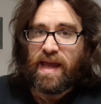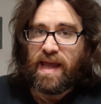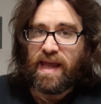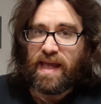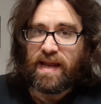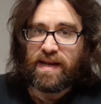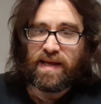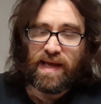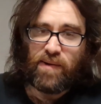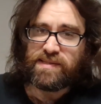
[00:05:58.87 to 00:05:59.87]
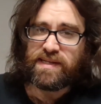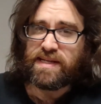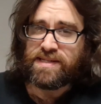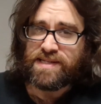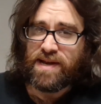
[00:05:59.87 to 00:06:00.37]
And I wasn't
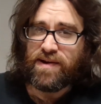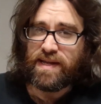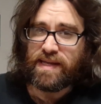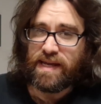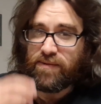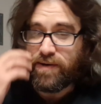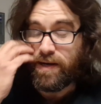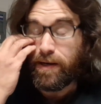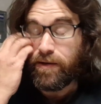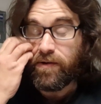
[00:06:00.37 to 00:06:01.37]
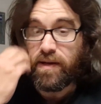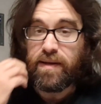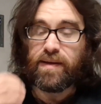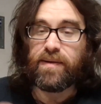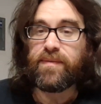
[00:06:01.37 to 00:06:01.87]
going to share it yet. I wanted to do
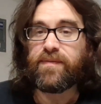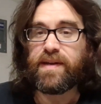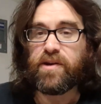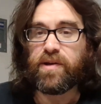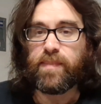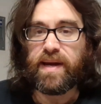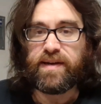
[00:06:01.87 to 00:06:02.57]
a video with my